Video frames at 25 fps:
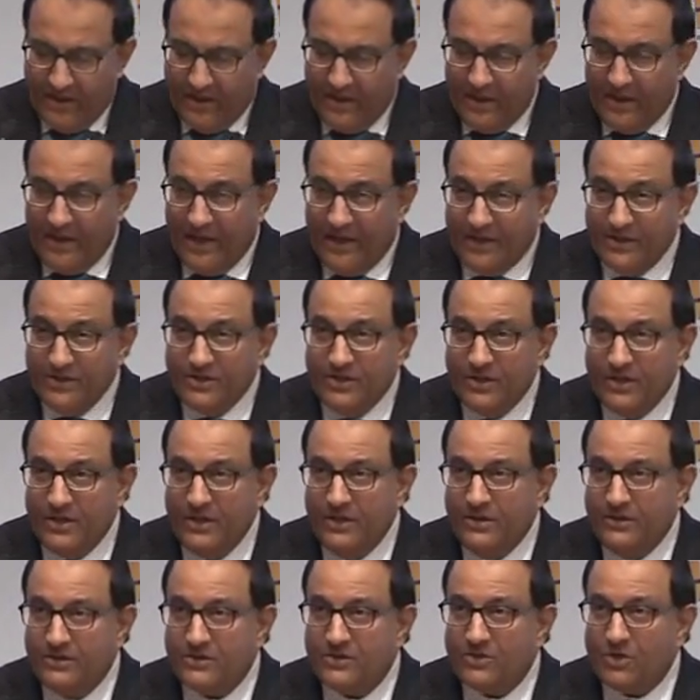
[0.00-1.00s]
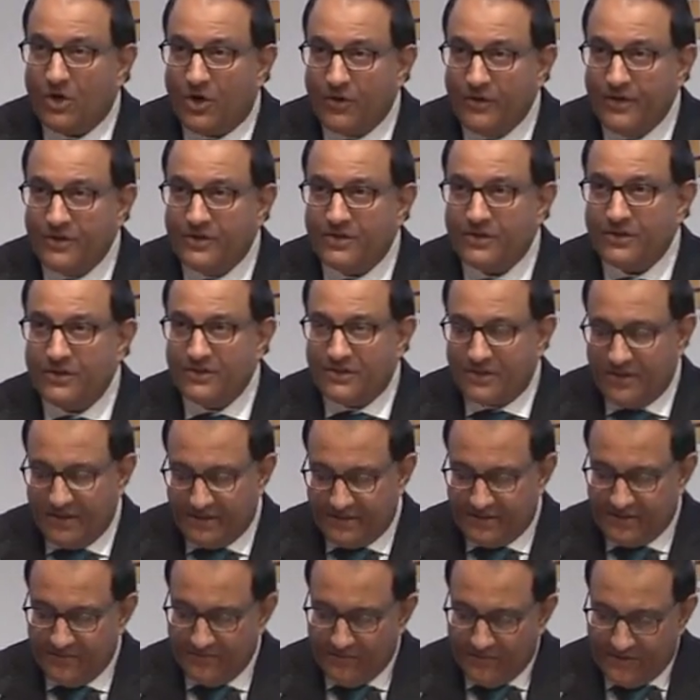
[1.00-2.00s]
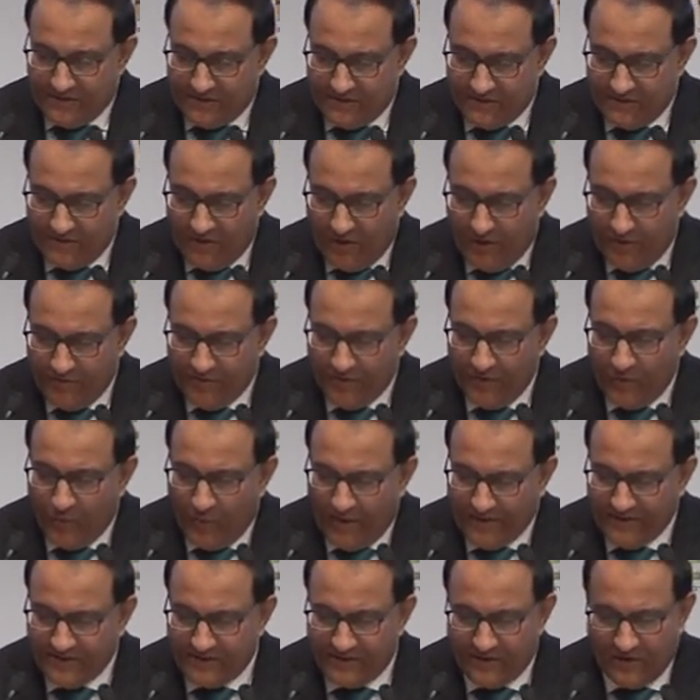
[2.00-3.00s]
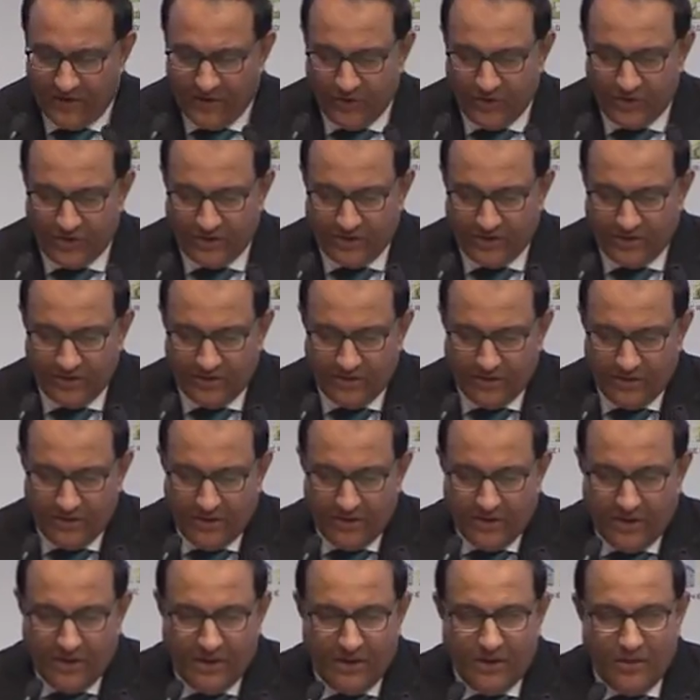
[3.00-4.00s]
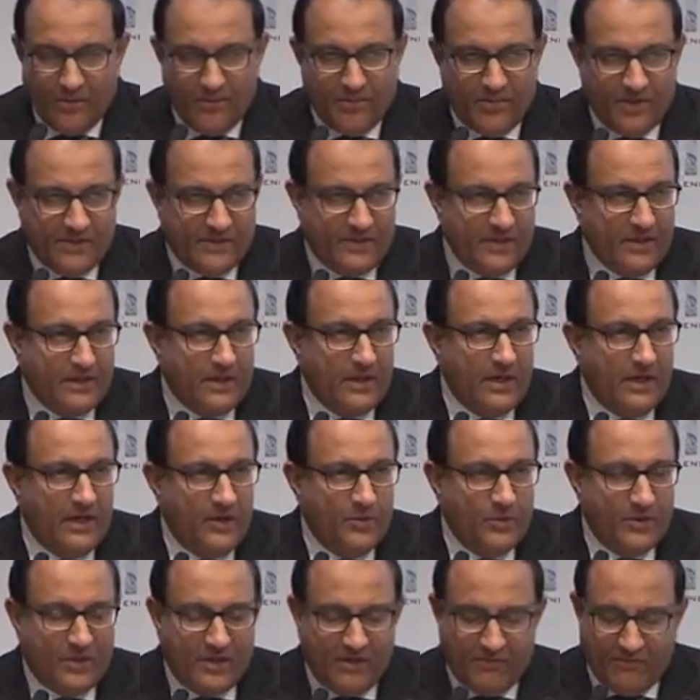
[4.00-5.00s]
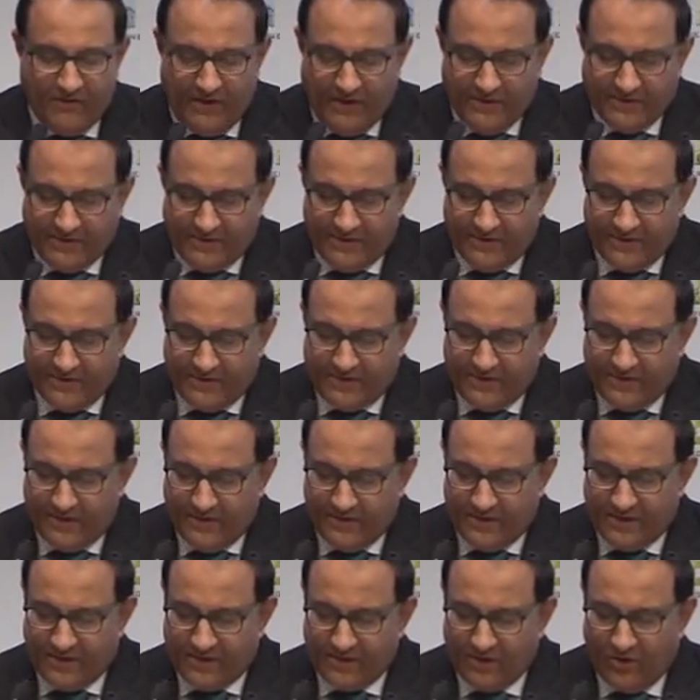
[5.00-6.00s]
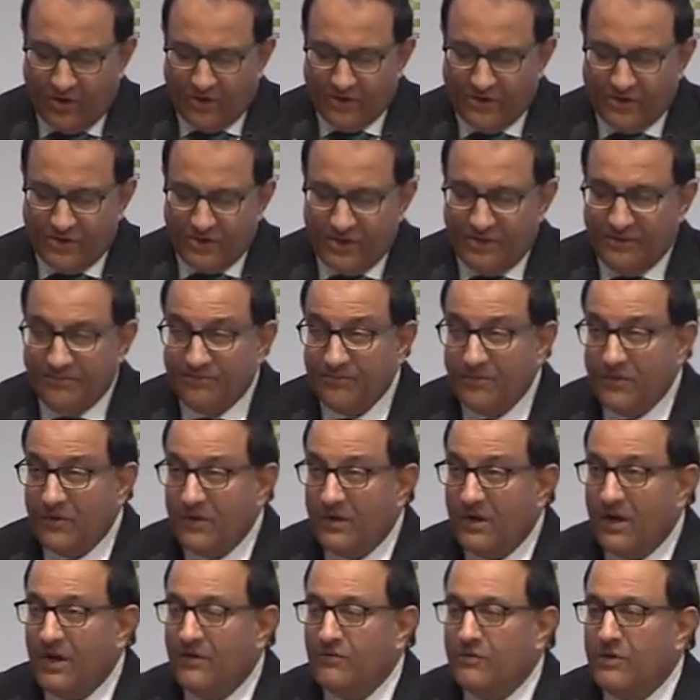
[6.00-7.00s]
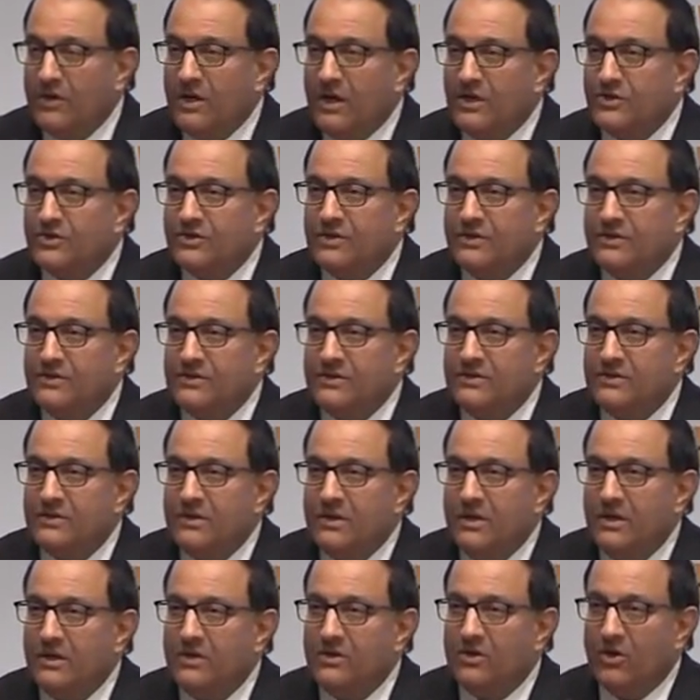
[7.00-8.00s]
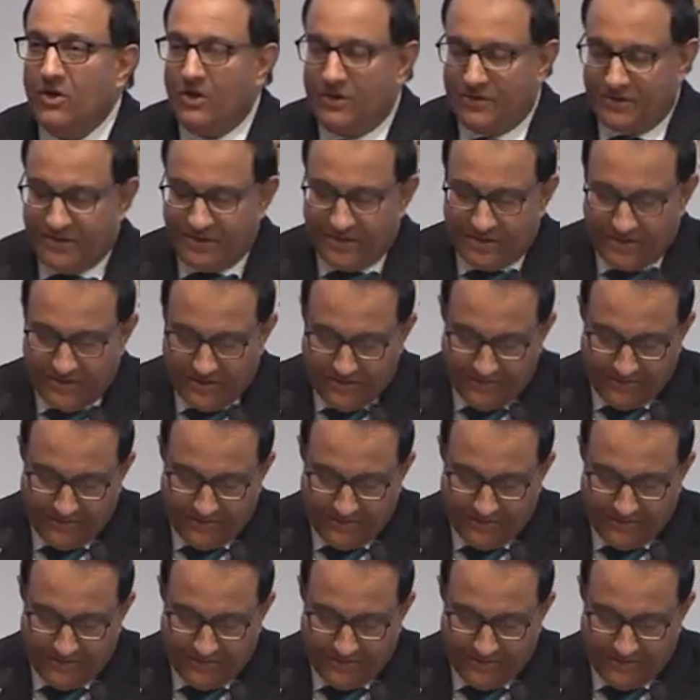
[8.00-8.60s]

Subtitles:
Energy storage systems offer one solution, particularly with advances in technology and reductions in cost.